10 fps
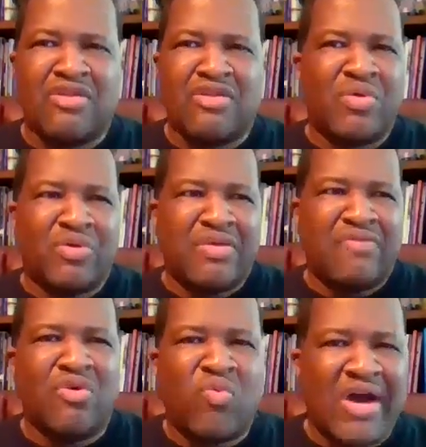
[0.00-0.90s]
we'll
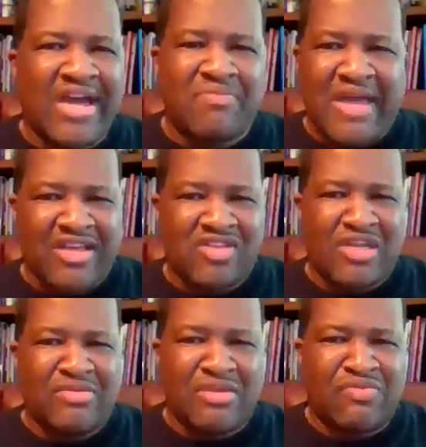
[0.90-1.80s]
give you a wine
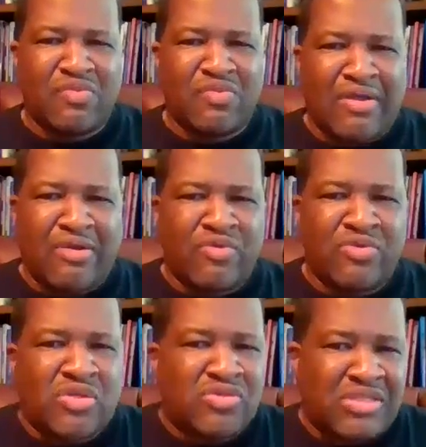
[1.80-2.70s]
package out of a
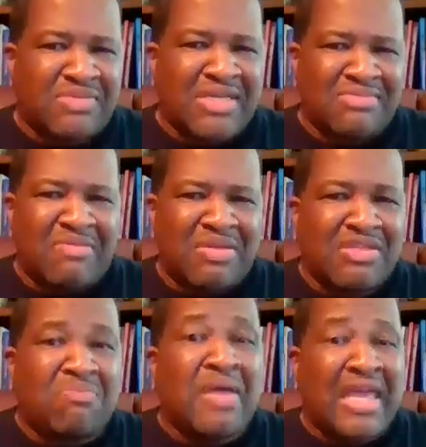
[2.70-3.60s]
room. So sometimes,
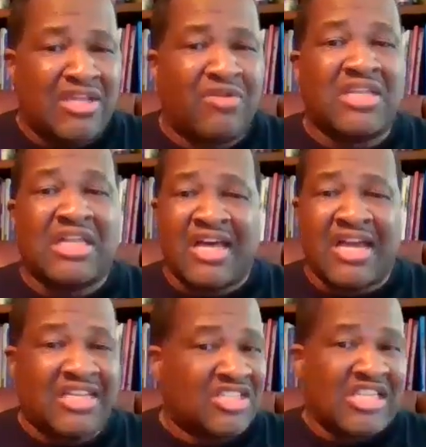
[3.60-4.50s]
depending on the
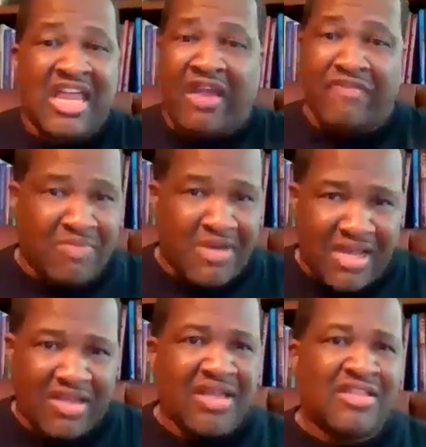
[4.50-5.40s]
client, this is not
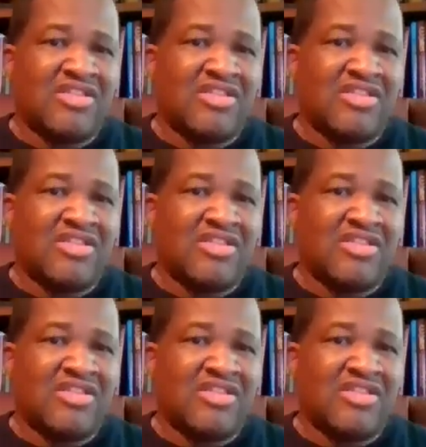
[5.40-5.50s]
everybody.